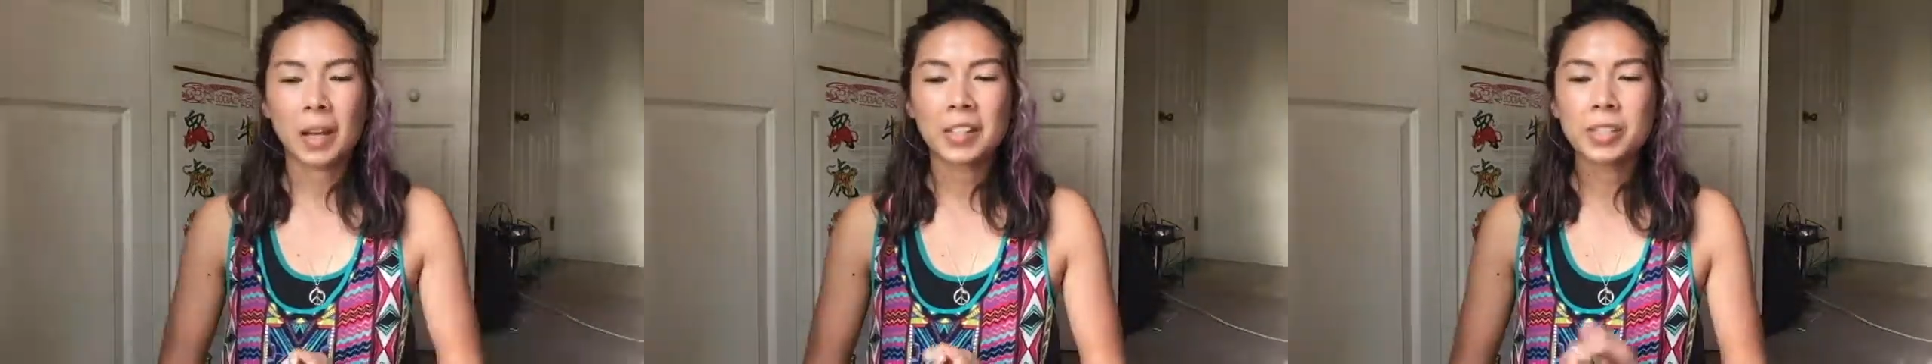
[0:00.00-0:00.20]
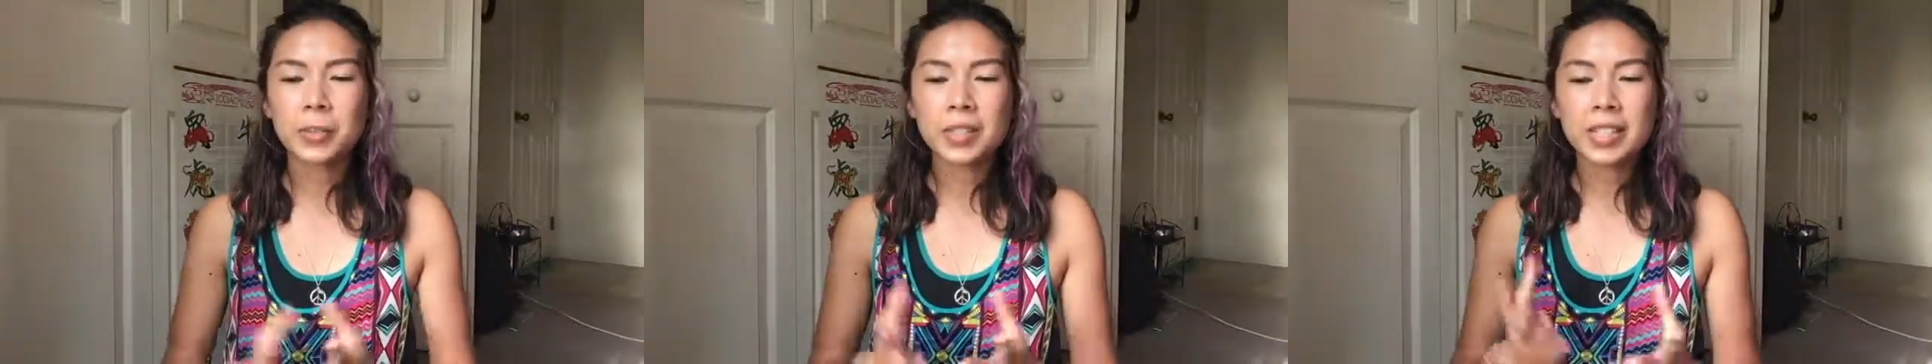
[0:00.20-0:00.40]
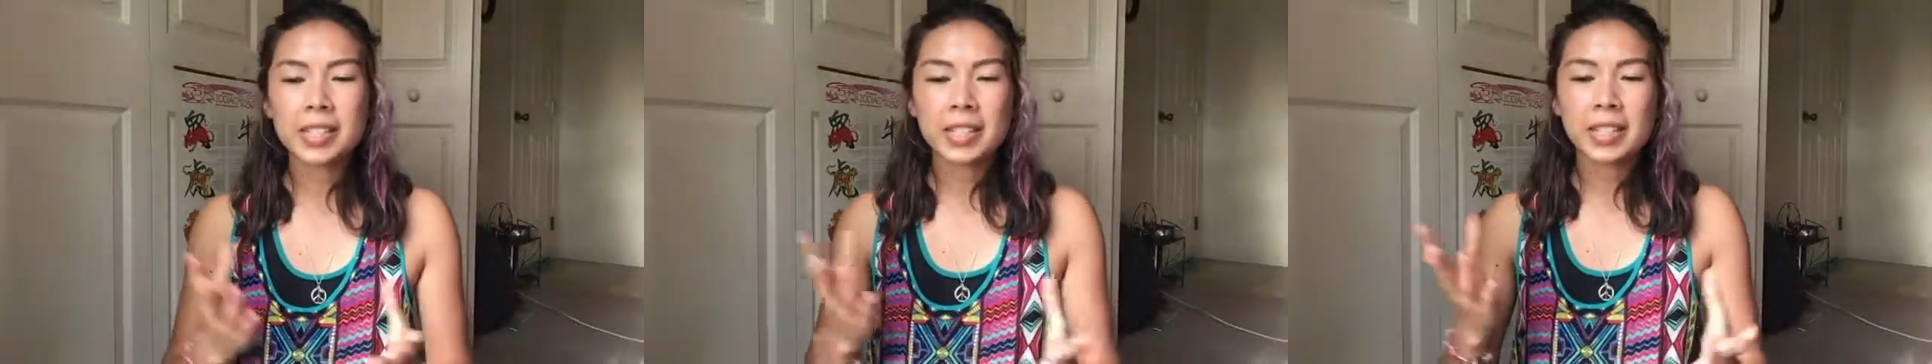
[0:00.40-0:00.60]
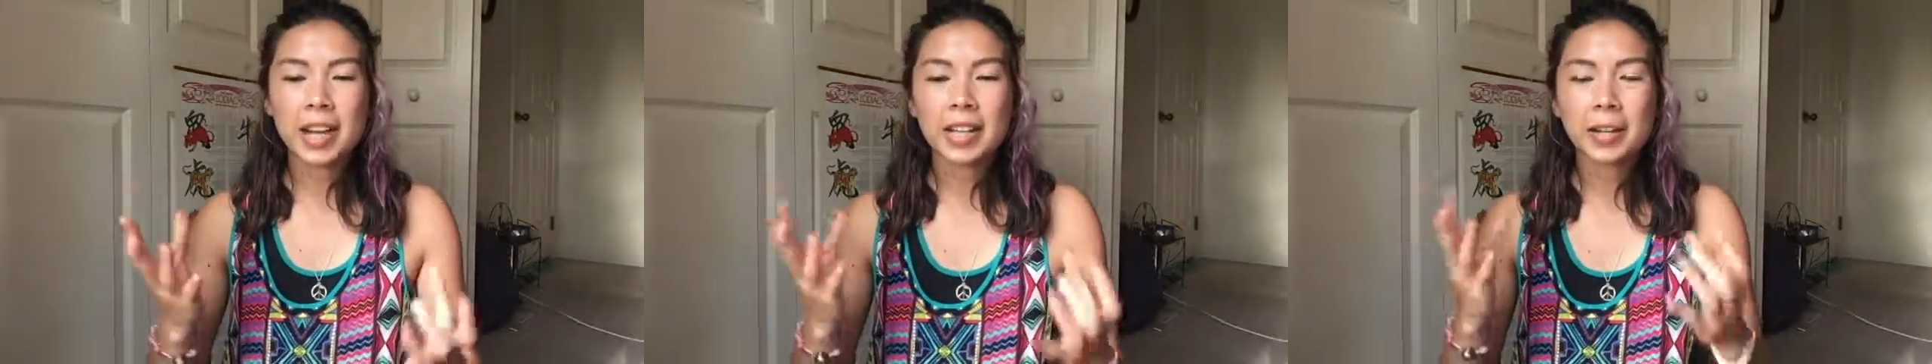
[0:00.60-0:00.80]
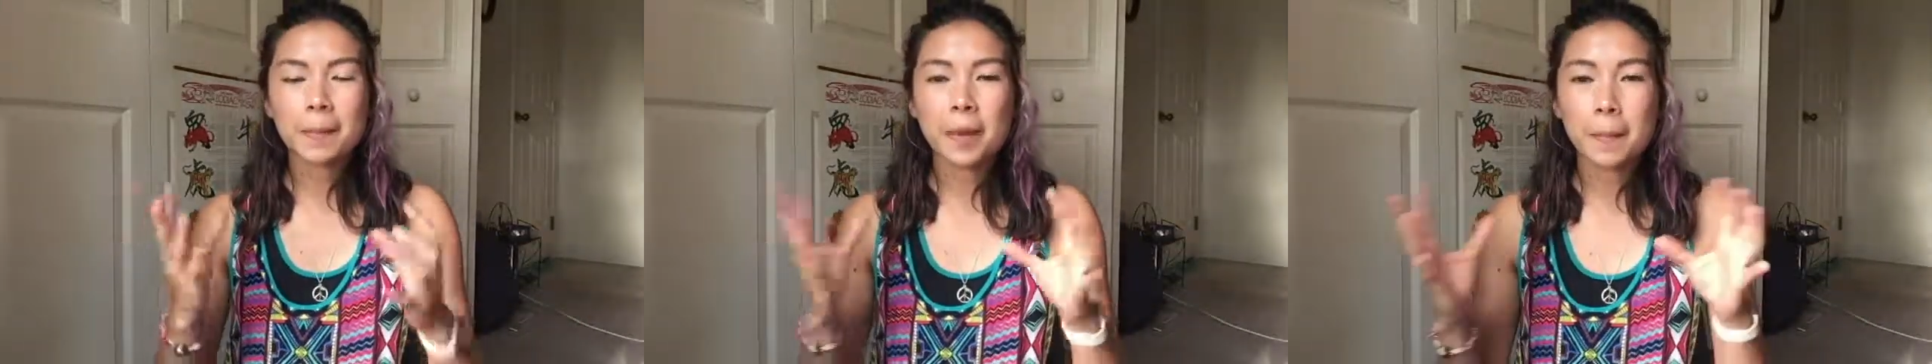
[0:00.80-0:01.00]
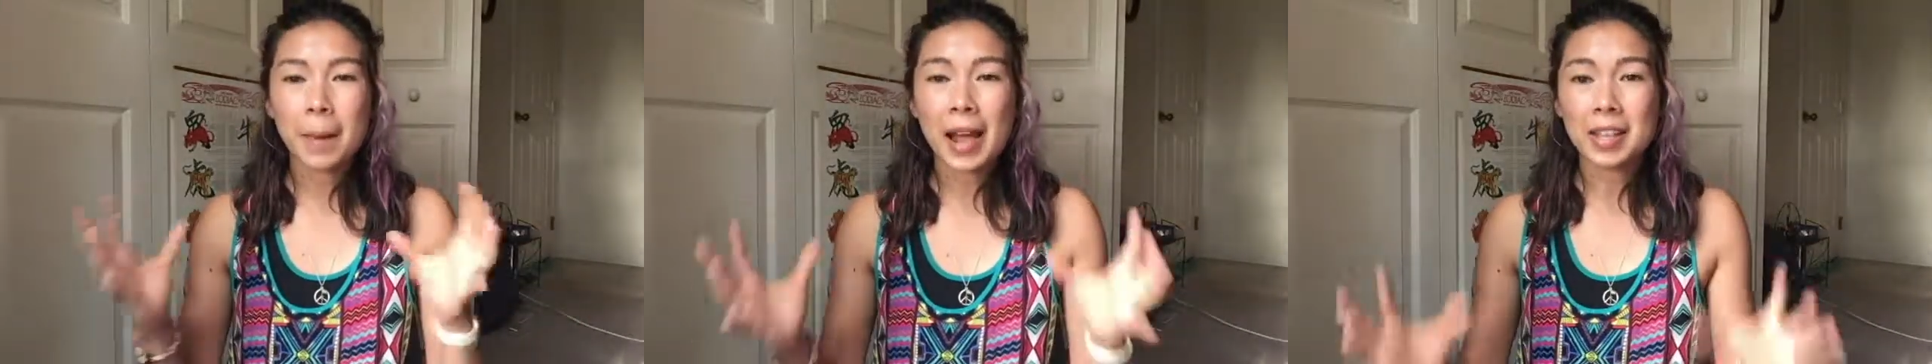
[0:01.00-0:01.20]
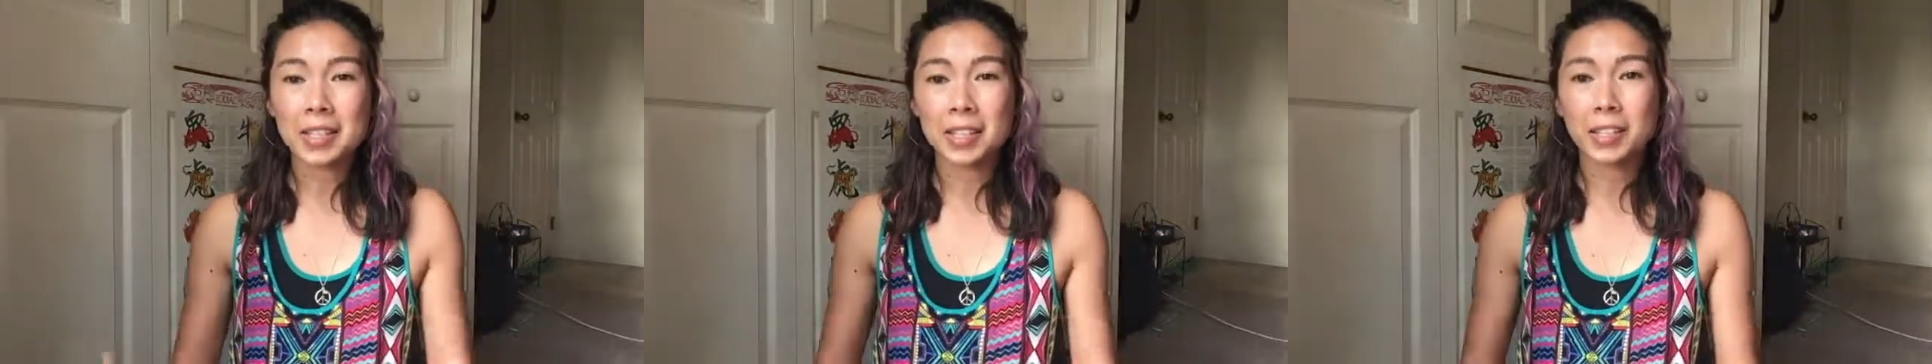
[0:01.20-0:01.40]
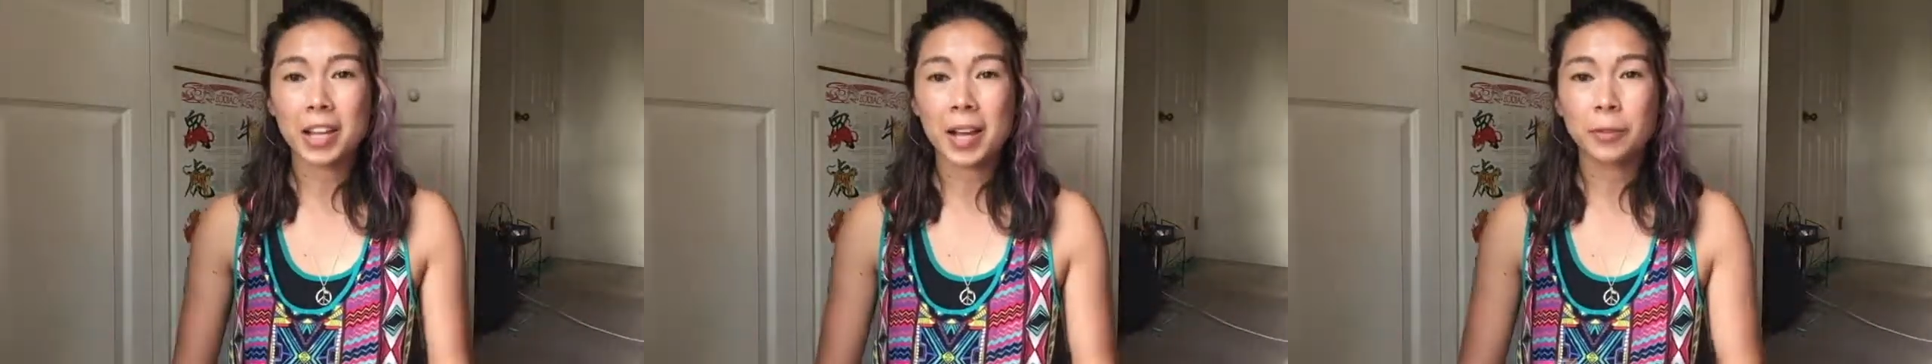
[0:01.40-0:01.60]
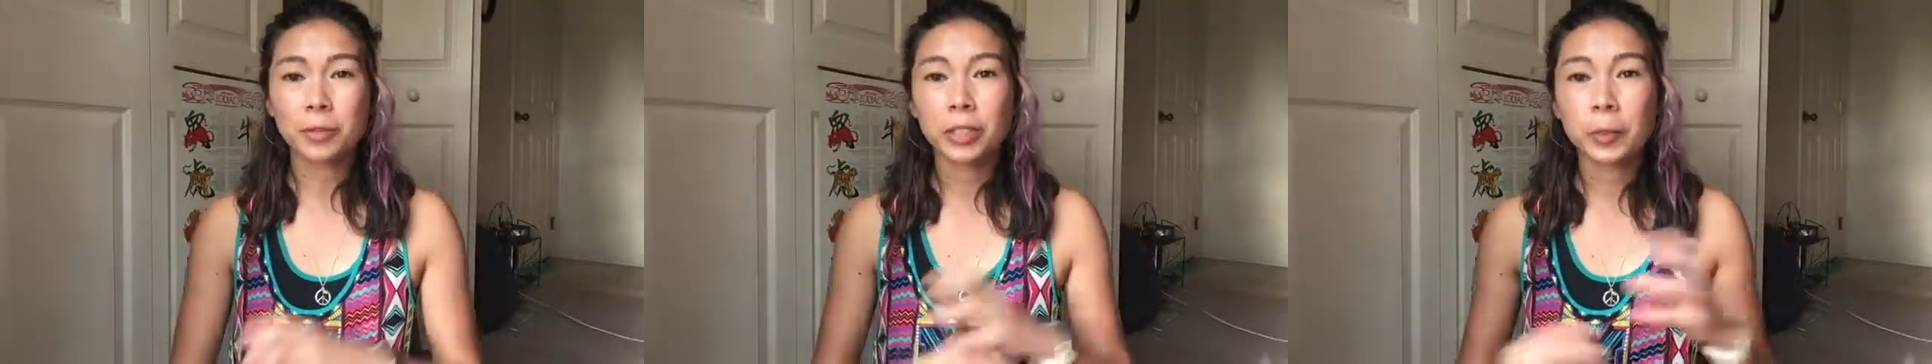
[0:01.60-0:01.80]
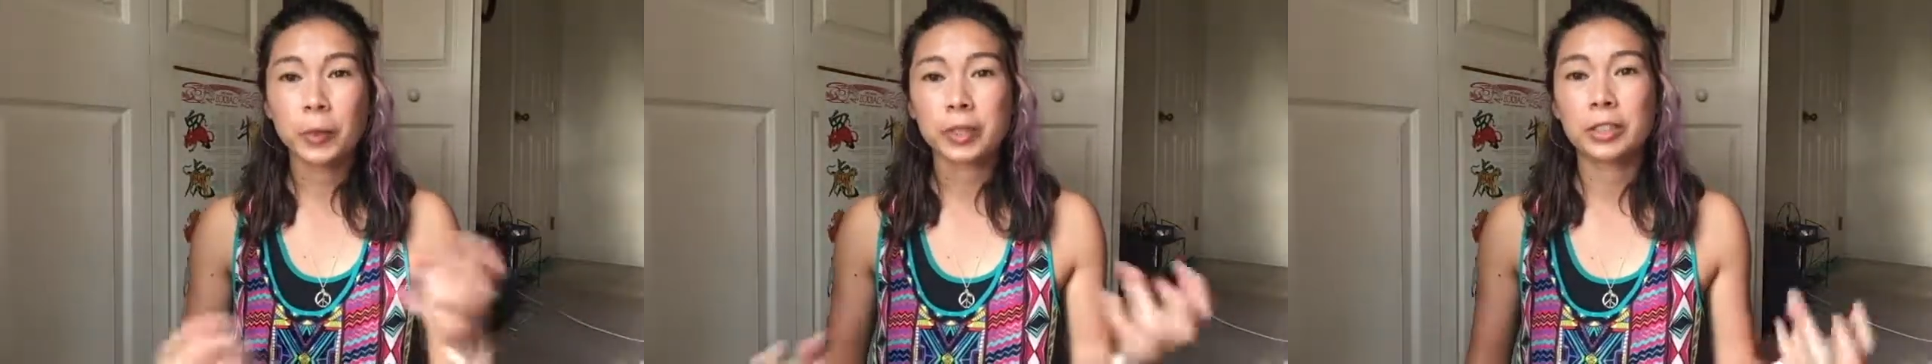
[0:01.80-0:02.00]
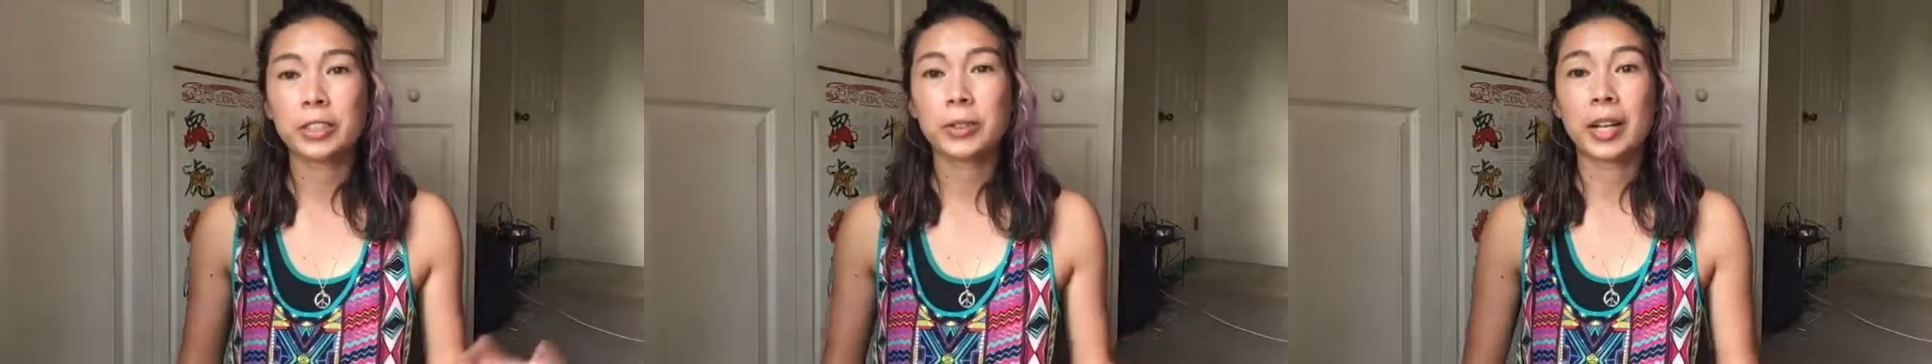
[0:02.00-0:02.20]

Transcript: And doing this, it passes the time really quickly.